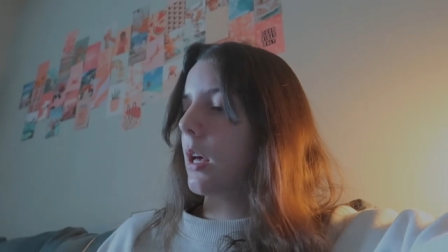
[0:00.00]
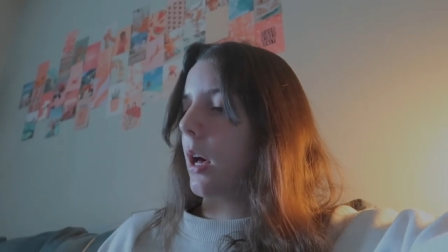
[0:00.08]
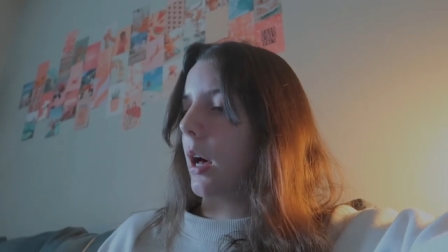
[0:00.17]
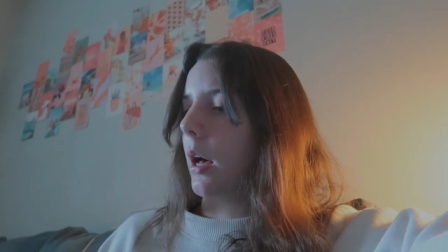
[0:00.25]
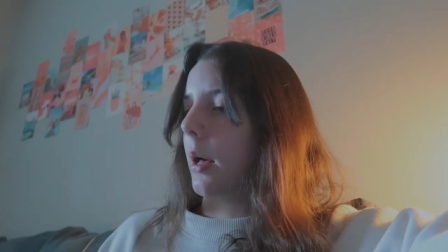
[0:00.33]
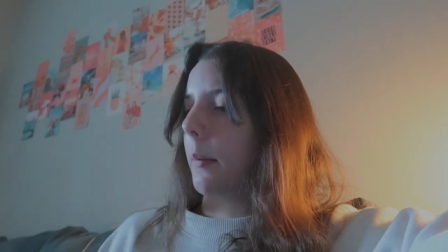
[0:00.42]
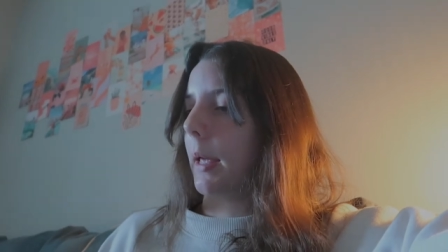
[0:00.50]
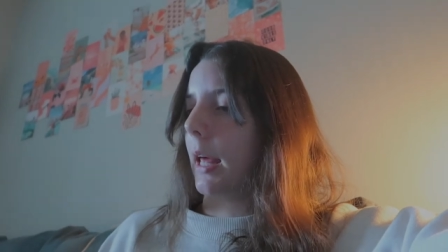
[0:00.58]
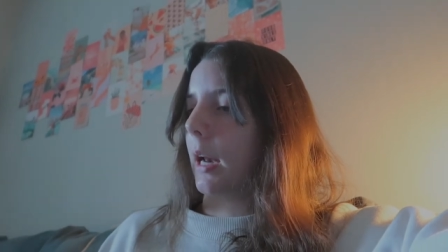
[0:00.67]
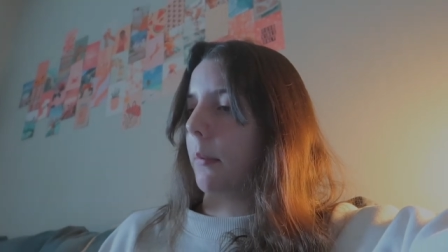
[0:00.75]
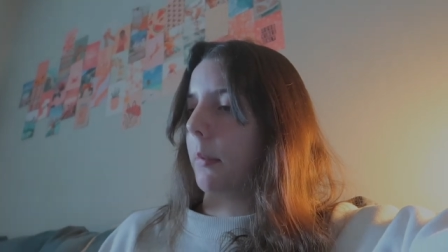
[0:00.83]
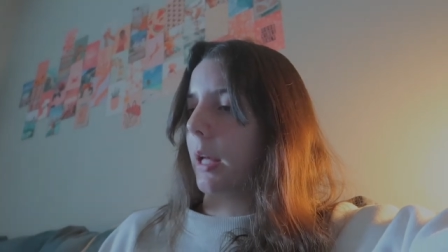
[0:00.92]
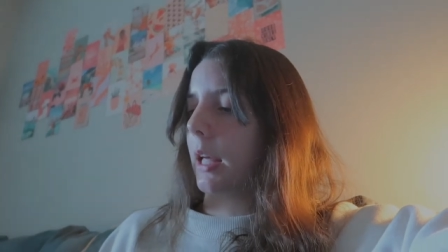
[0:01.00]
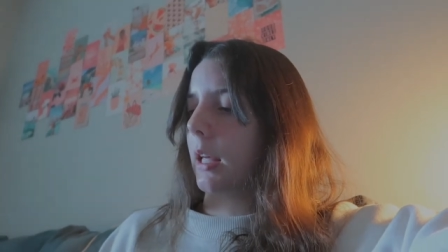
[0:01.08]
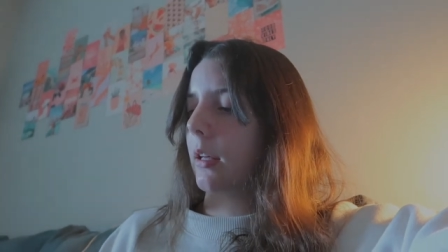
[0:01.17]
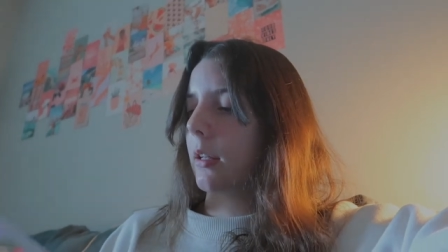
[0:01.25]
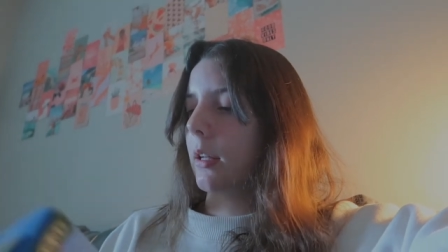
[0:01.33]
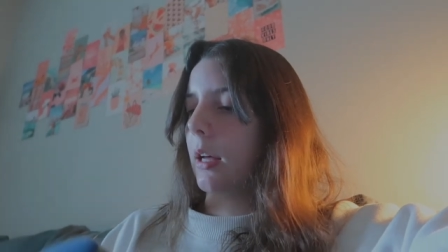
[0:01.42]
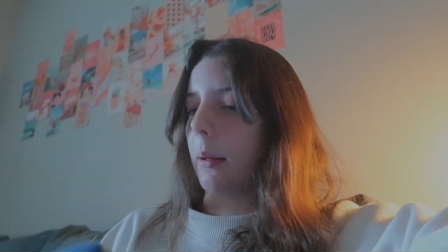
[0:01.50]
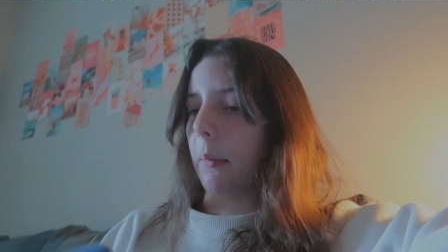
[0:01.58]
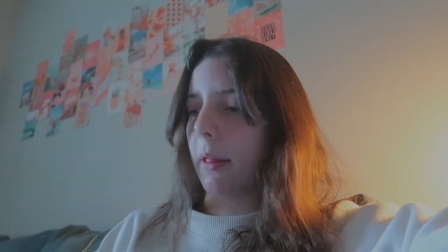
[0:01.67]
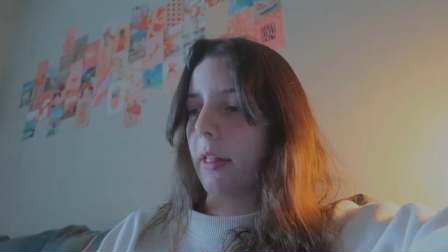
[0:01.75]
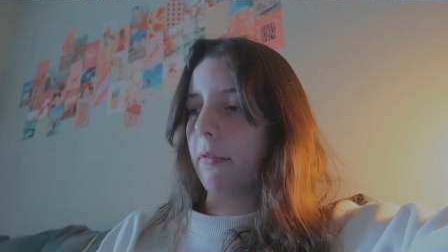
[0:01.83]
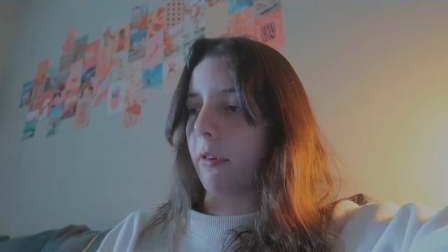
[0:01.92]
Um, and I'm like
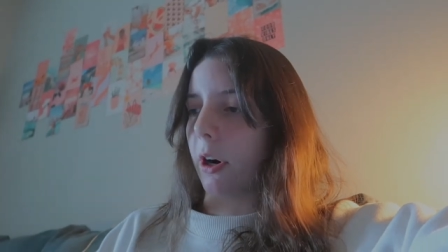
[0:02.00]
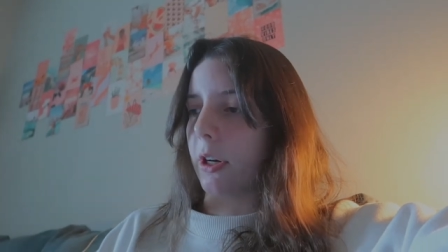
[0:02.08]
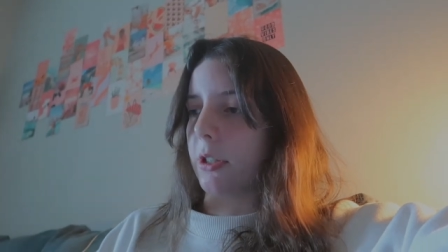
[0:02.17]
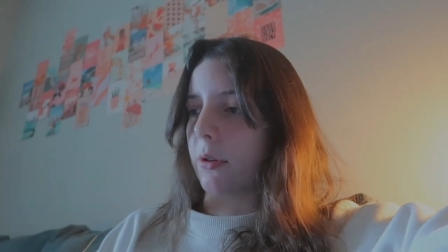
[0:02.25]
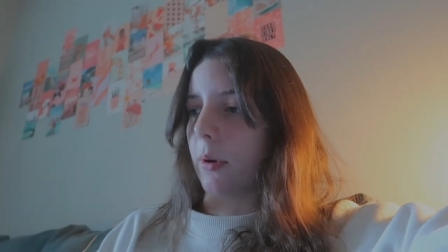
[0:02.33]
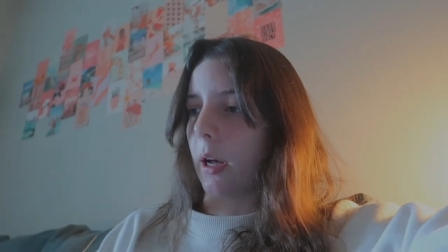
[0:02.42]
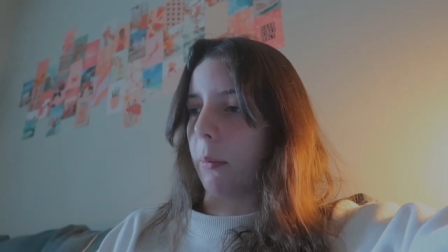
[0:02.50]
not that far into it.